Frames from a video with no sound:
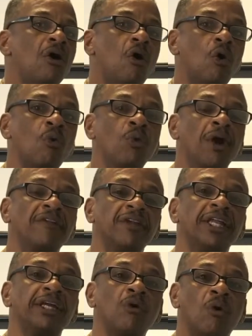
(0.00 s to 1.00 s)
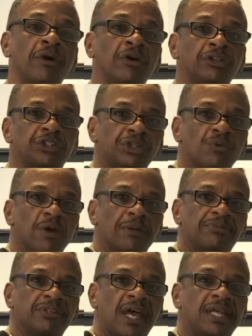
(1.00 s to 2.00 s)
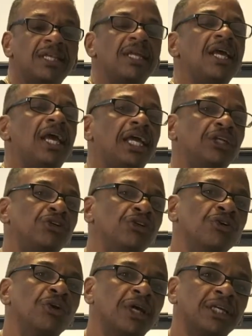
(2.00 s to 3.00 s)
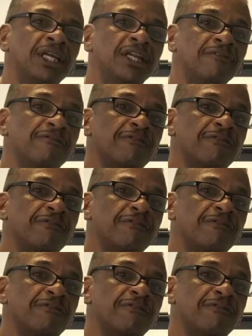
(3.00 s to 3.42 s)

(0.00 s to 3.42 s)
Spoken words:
or whether they're going onto your website and you're getting